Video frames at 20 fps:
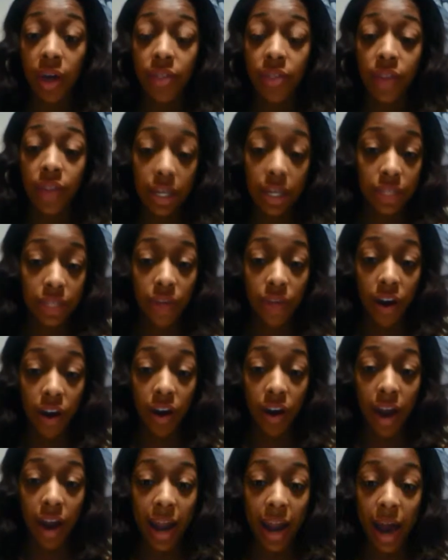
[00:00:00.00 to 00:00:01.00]
thus
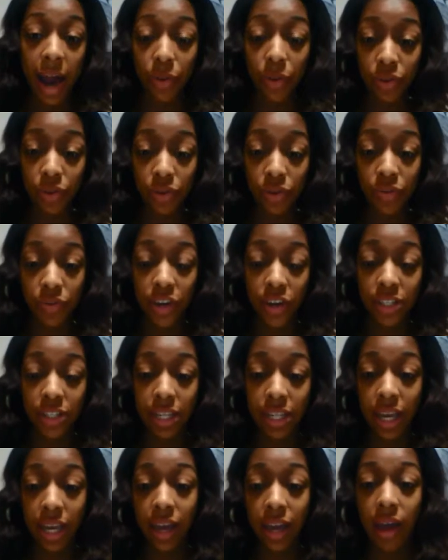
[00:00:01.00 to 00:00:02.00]
far at Howard
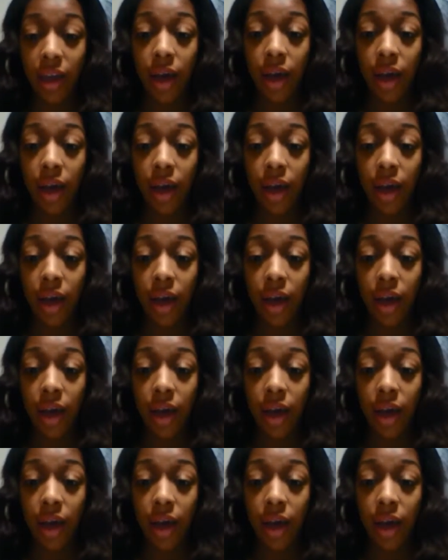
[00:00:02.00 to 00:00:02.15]
University.